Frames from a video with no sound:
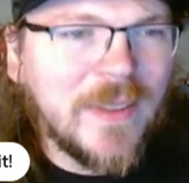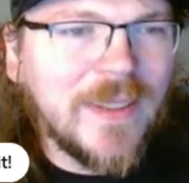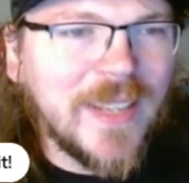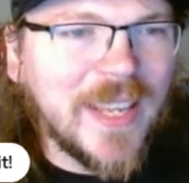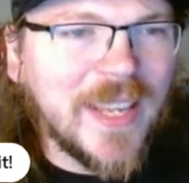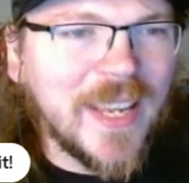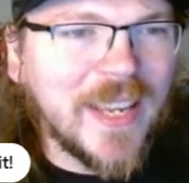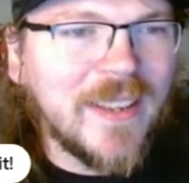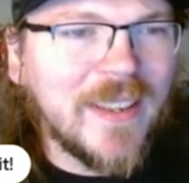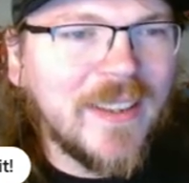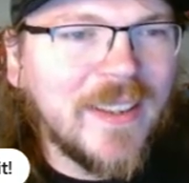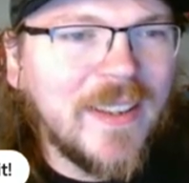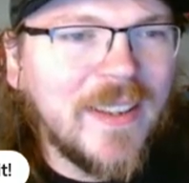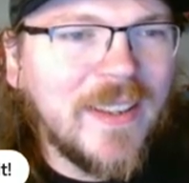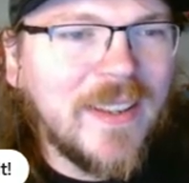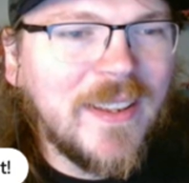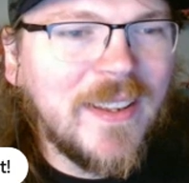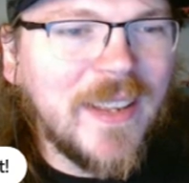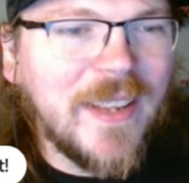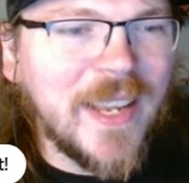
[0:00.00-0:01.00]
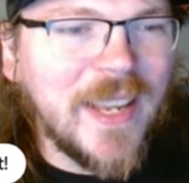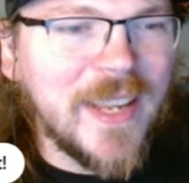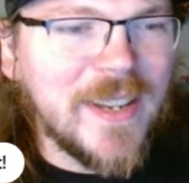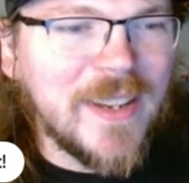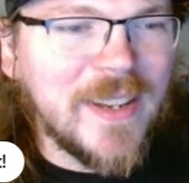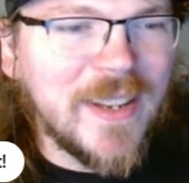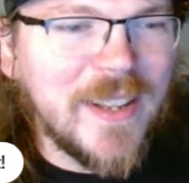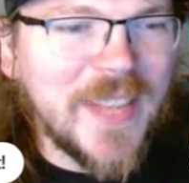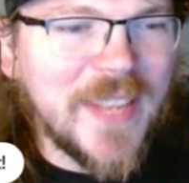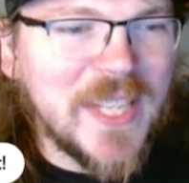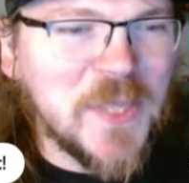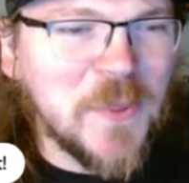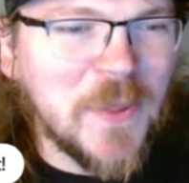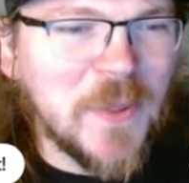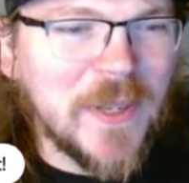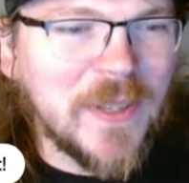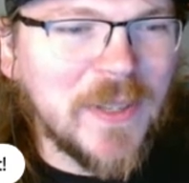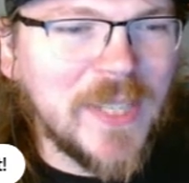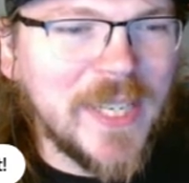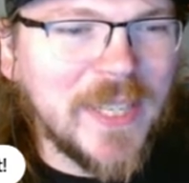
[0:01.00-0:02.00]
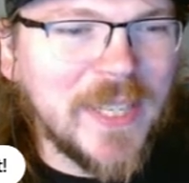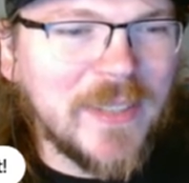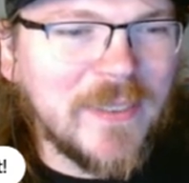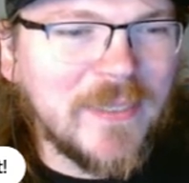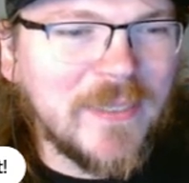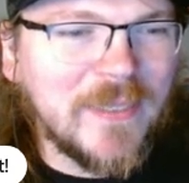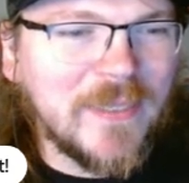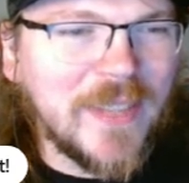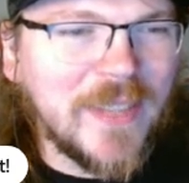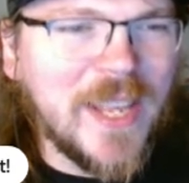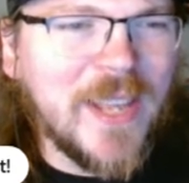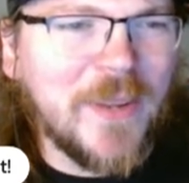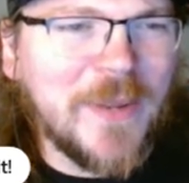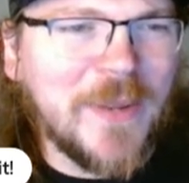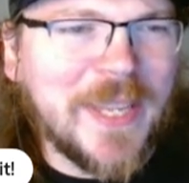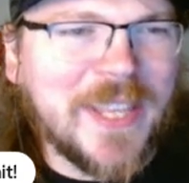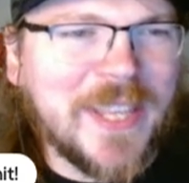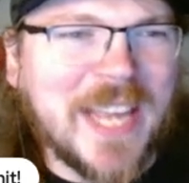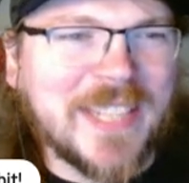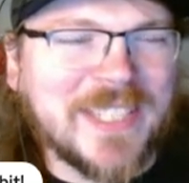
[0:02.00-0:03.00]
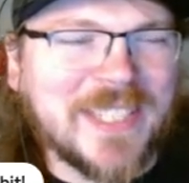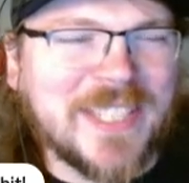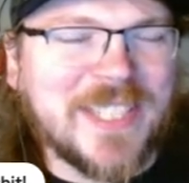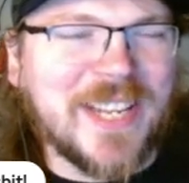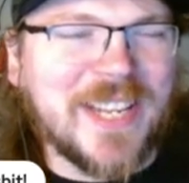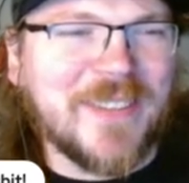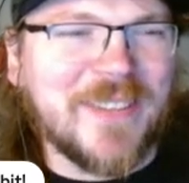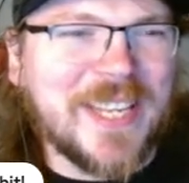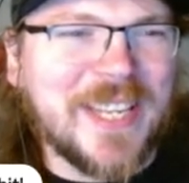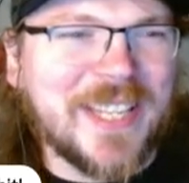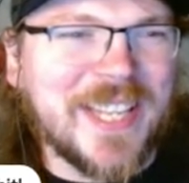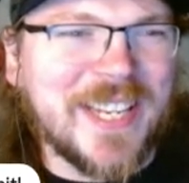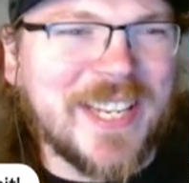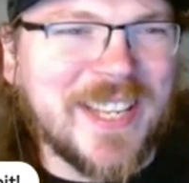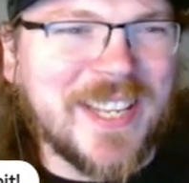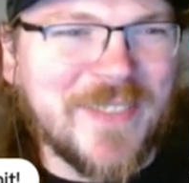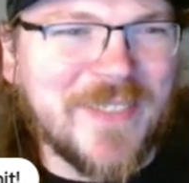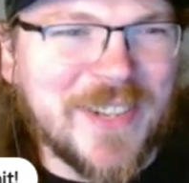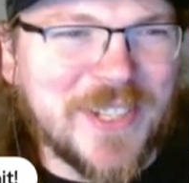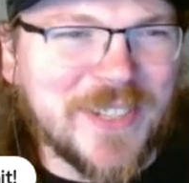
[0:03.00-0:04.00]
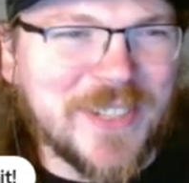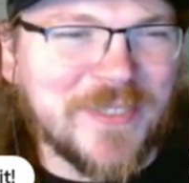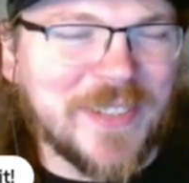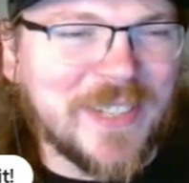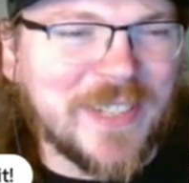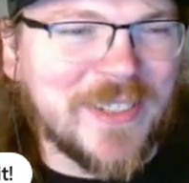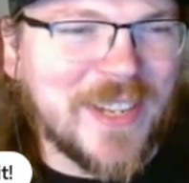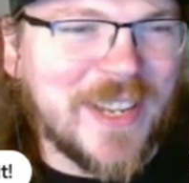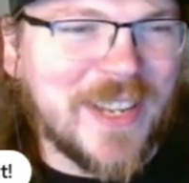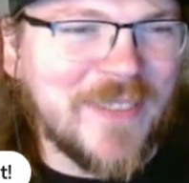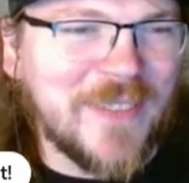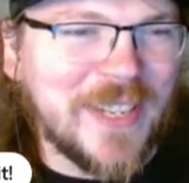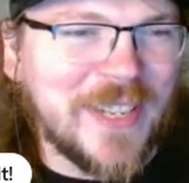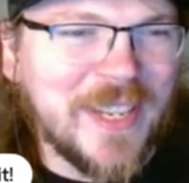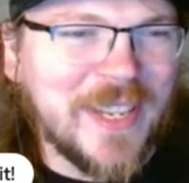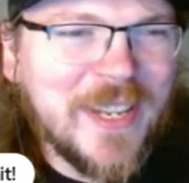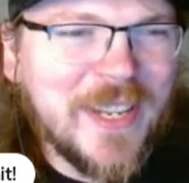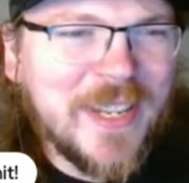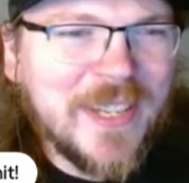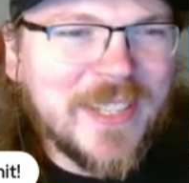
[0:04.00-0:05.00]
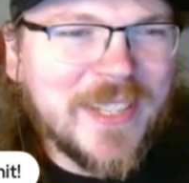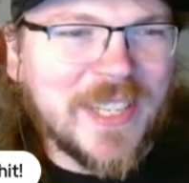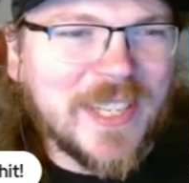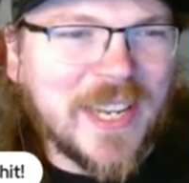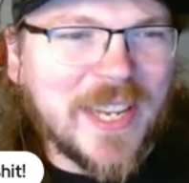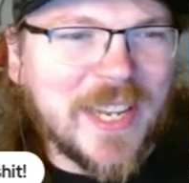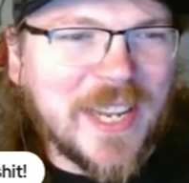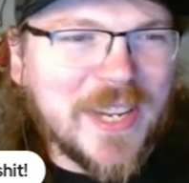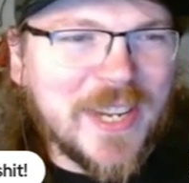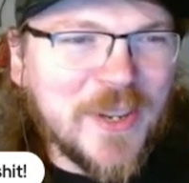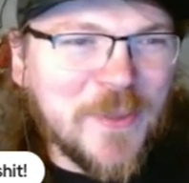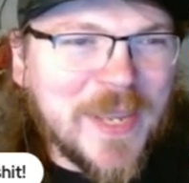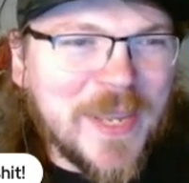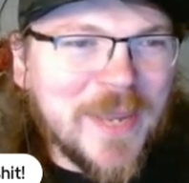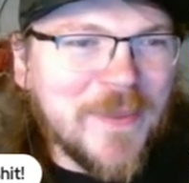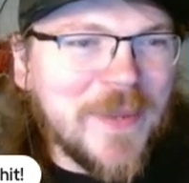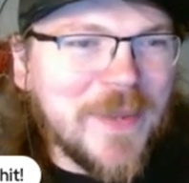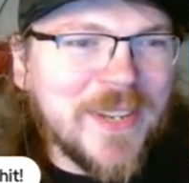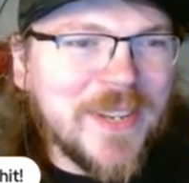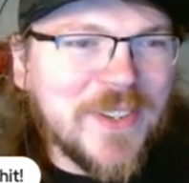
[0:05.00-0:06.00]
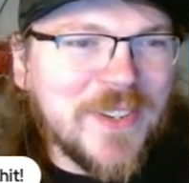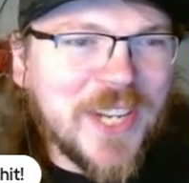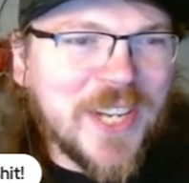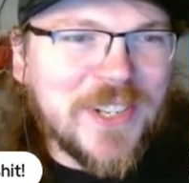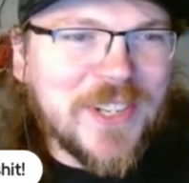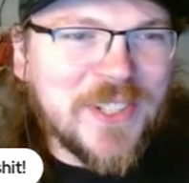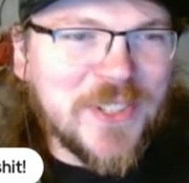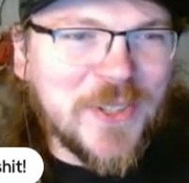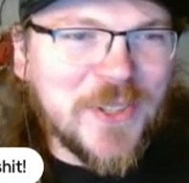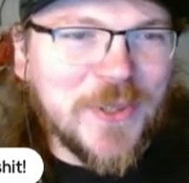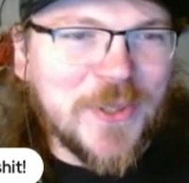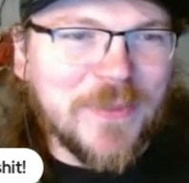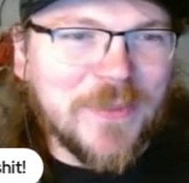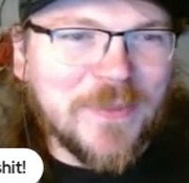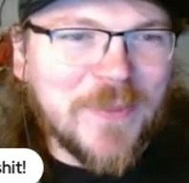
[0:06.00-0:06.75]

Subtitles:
Yeah, and that's where like we get that image of like Tom like it's like I got you a PB and J, Stu.